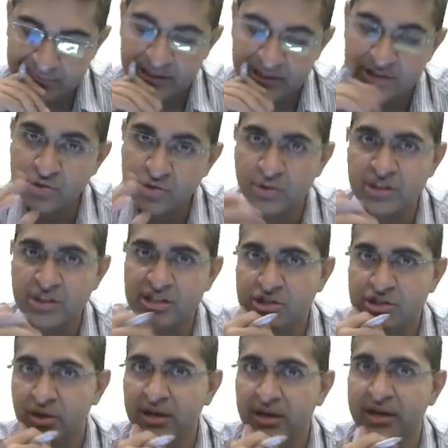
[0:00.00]
So this
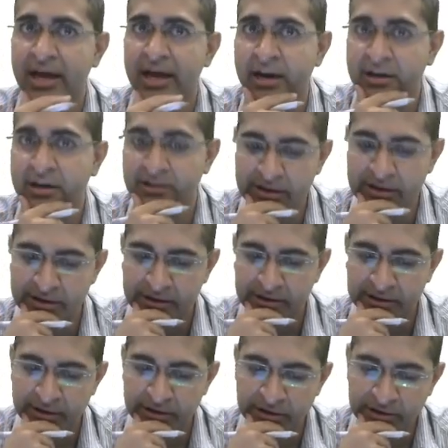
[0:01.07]
is your another
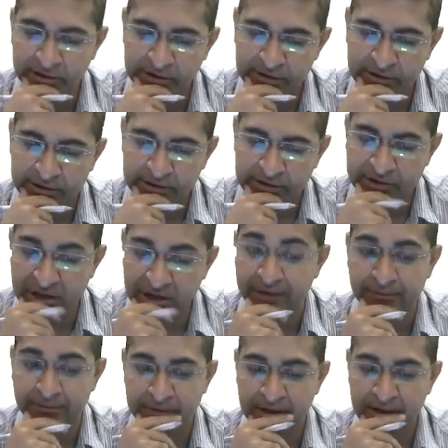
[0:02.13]

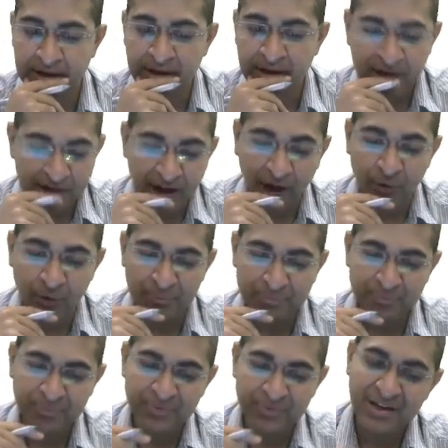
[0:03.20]
thing. Now,
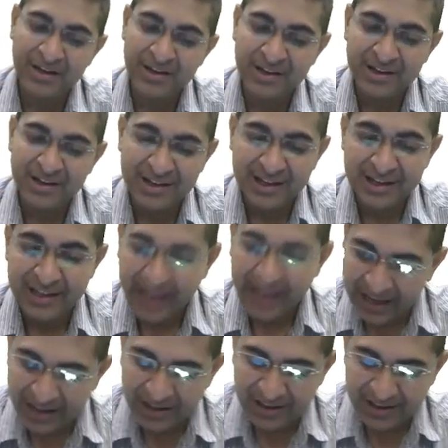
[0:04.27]
can
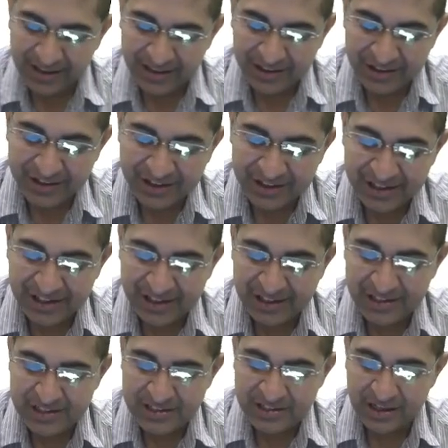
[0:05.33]
I
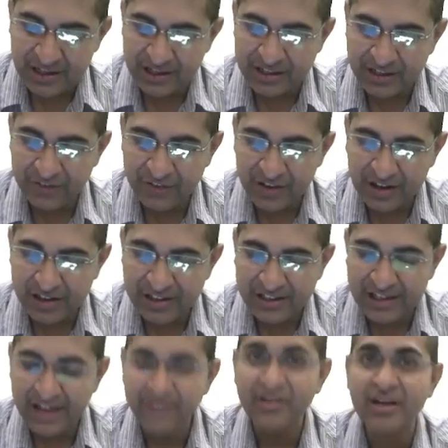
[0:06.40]
increase the difficulty
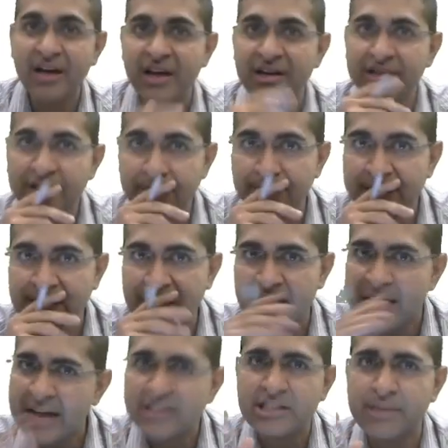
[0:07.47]
level a little bit?
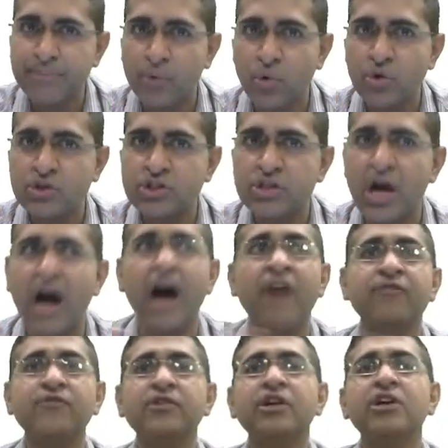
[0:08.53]
Let's suppose
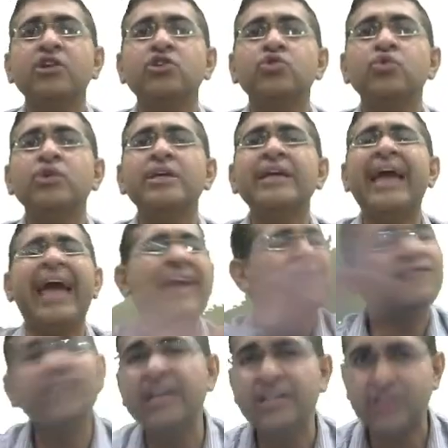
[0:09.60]
after doing
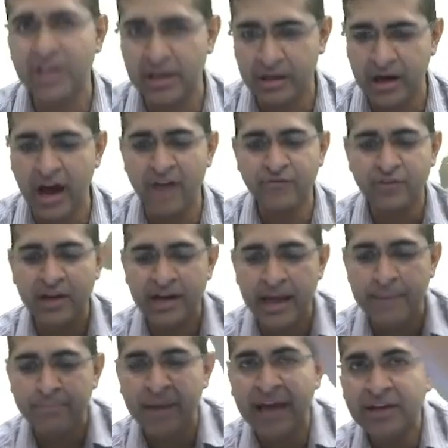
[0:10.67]
everything, after
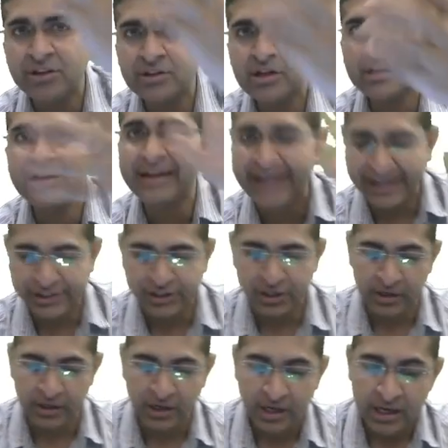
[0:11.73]
applying the
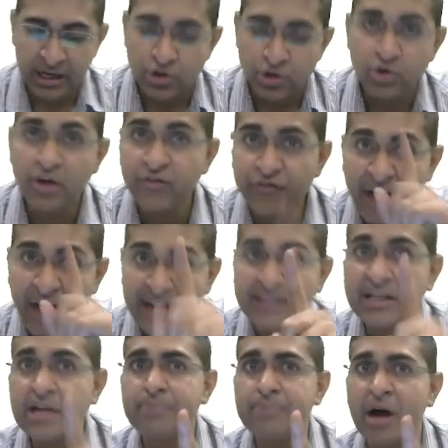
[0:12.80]
correction, your
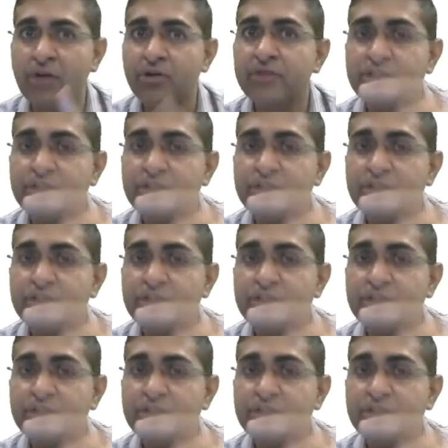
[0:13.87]
final power which